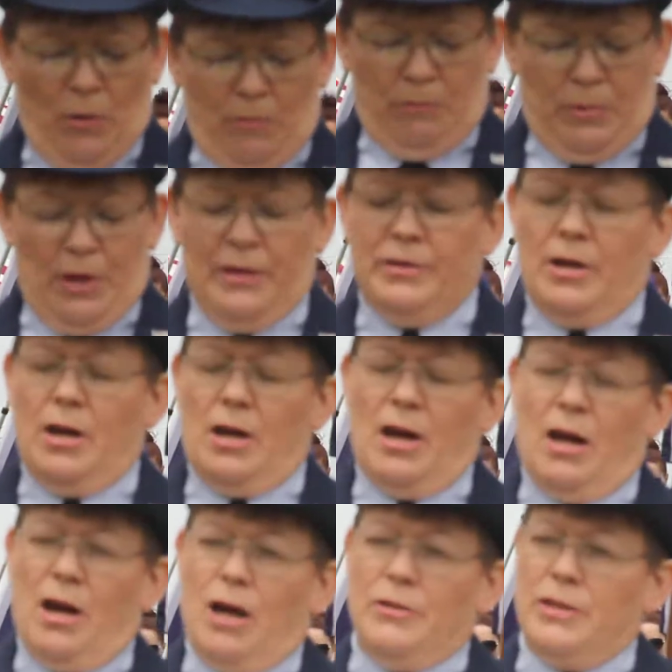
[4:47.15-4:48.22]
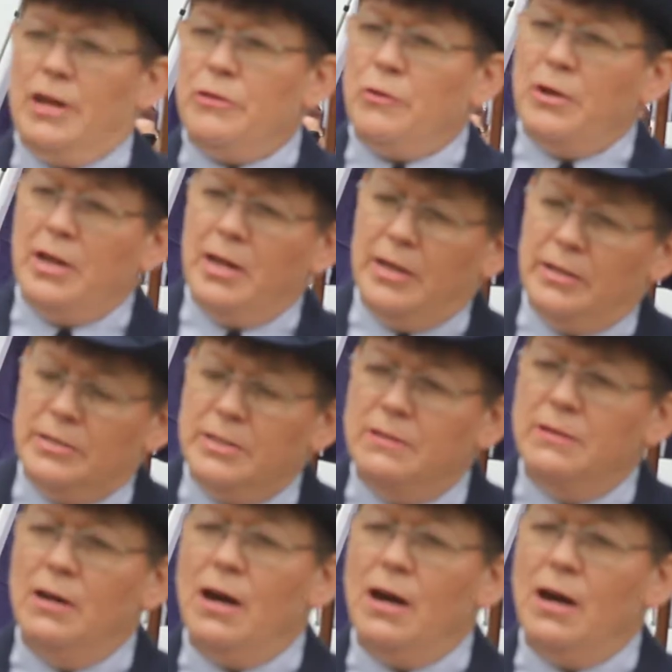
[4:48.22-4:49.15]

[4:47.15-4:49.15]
But on the other hand,